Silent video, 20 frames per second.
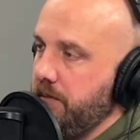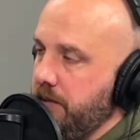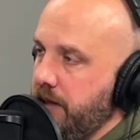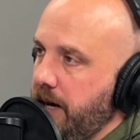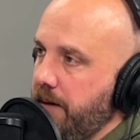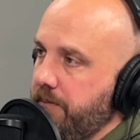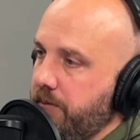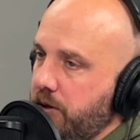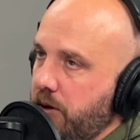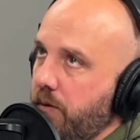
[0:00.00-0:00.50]

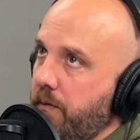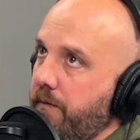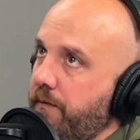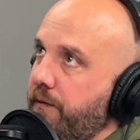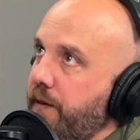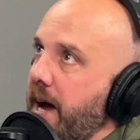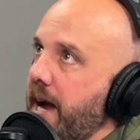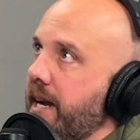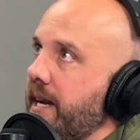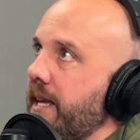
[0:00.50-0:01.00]
Yeah. So
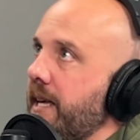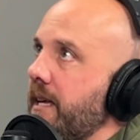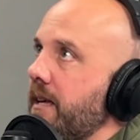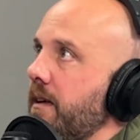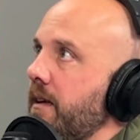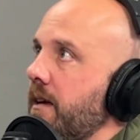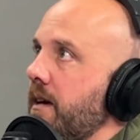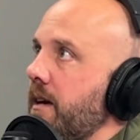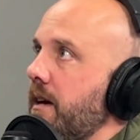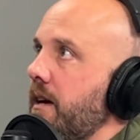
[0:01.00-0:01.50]

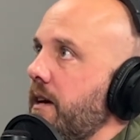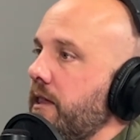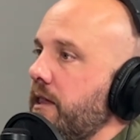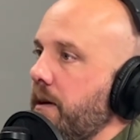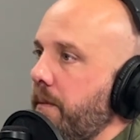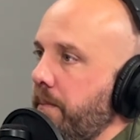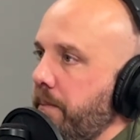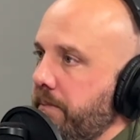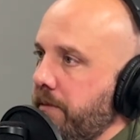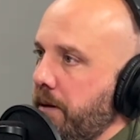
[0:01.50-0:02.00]
finding
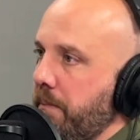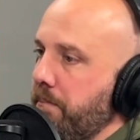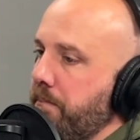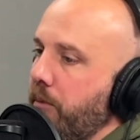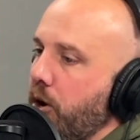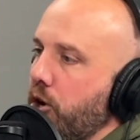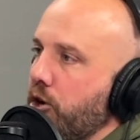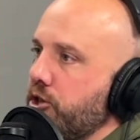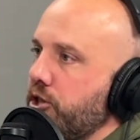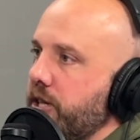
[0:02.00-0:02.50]
the
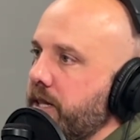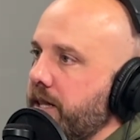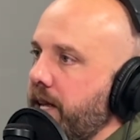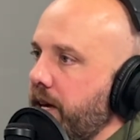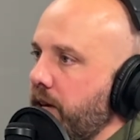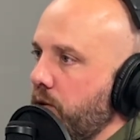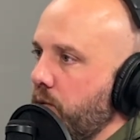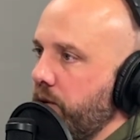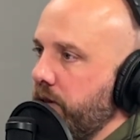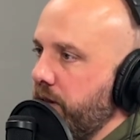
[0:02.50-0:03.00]
margin
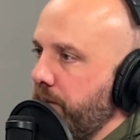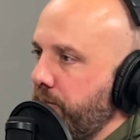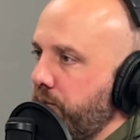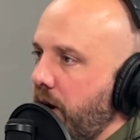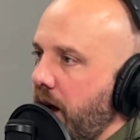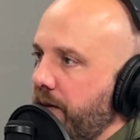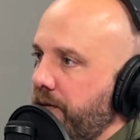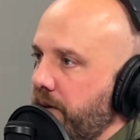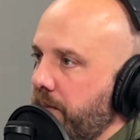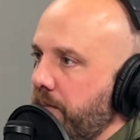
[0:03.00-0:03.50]
that you want, the
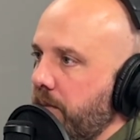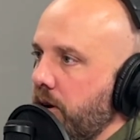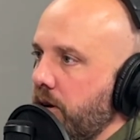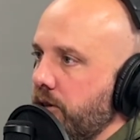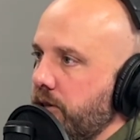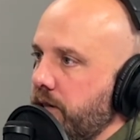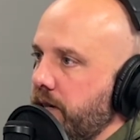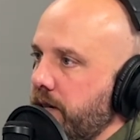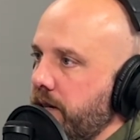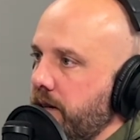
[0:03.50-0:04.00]
profit
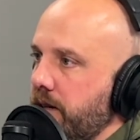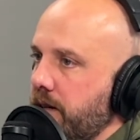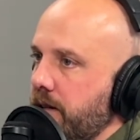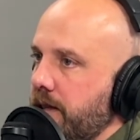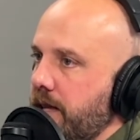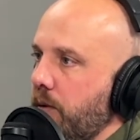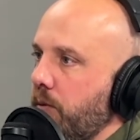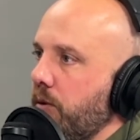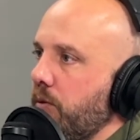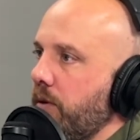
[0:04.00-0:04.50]
margin
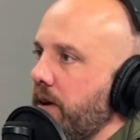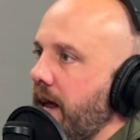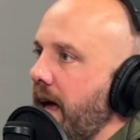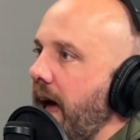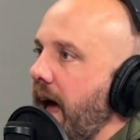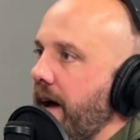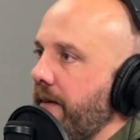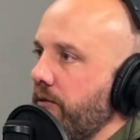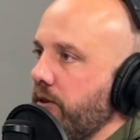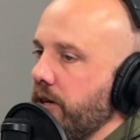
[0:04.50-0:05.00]
that we want to
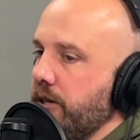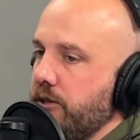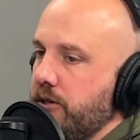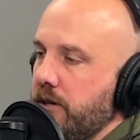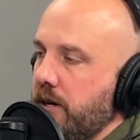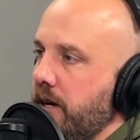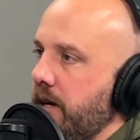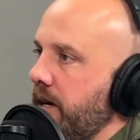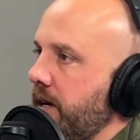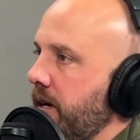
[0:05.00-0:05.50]
average,
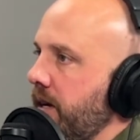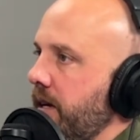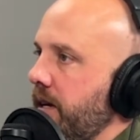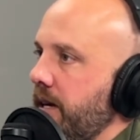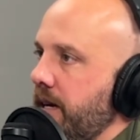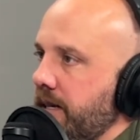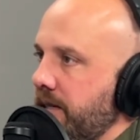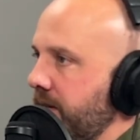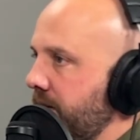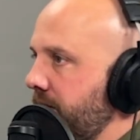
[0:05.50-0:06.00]

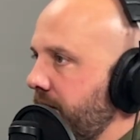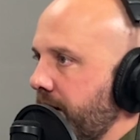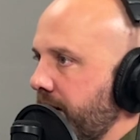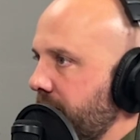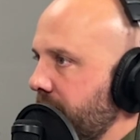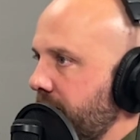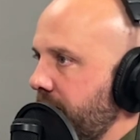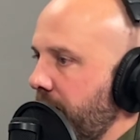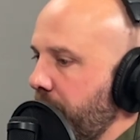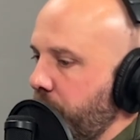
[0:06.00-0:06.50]
is the
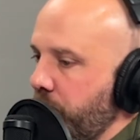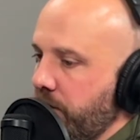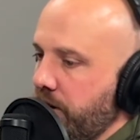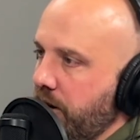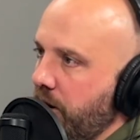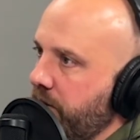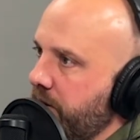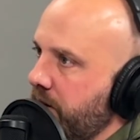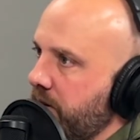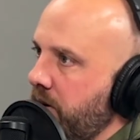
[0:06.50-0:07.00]
second step. We
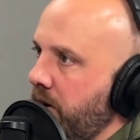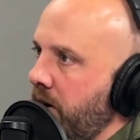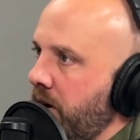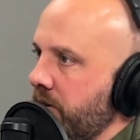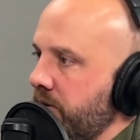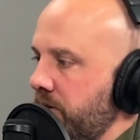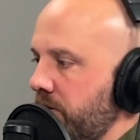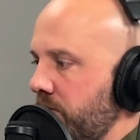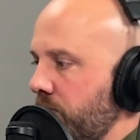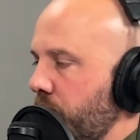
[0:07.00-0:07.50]
know the
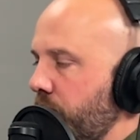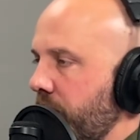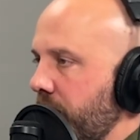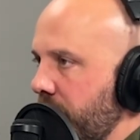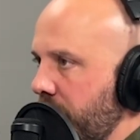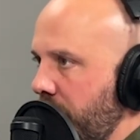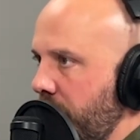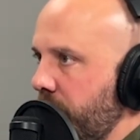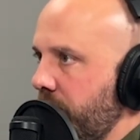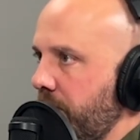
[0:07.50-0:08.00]
cost. We
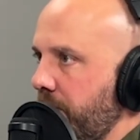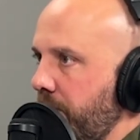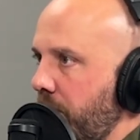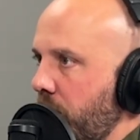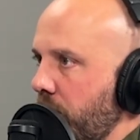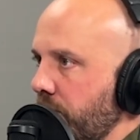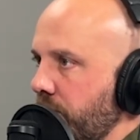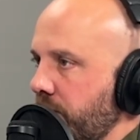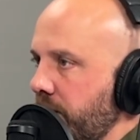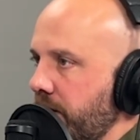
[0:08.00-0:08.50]
know the
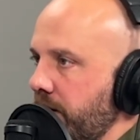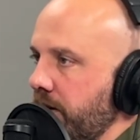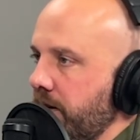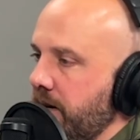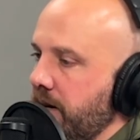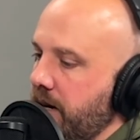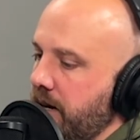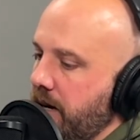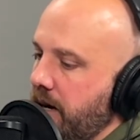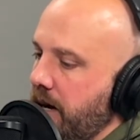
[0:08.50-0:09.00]
margin.
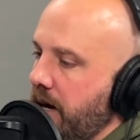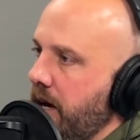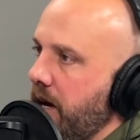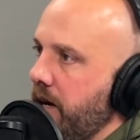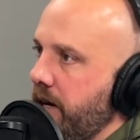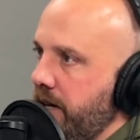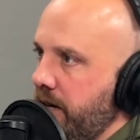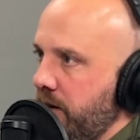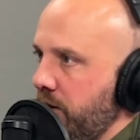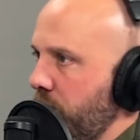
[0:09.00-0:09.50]

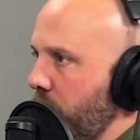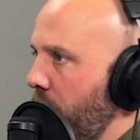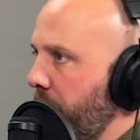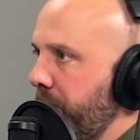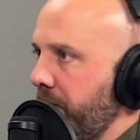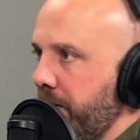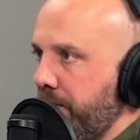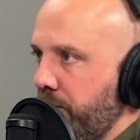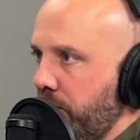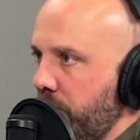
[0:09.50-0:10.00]
You
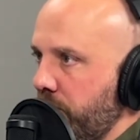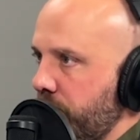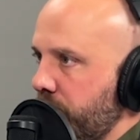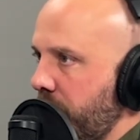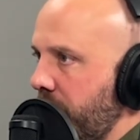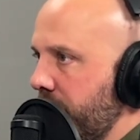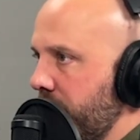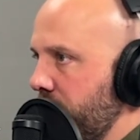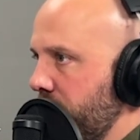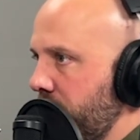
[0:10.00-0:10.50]
open up
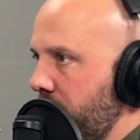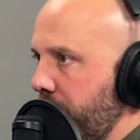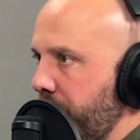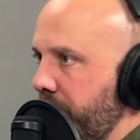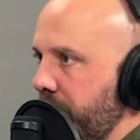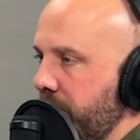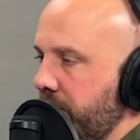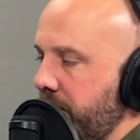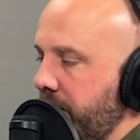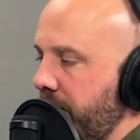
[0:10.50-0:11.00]
ProStruct, you start
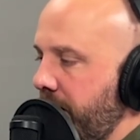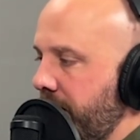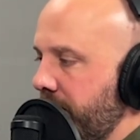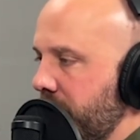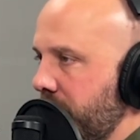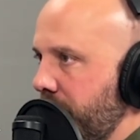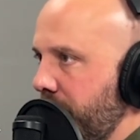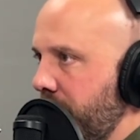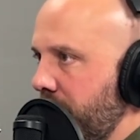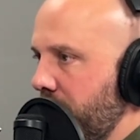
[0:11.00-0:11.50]
building an
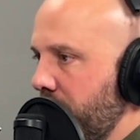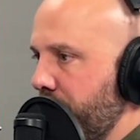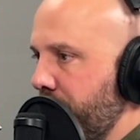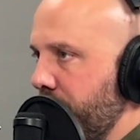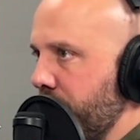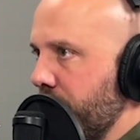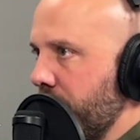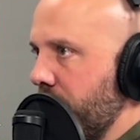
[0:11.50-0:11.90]
estimate, you put your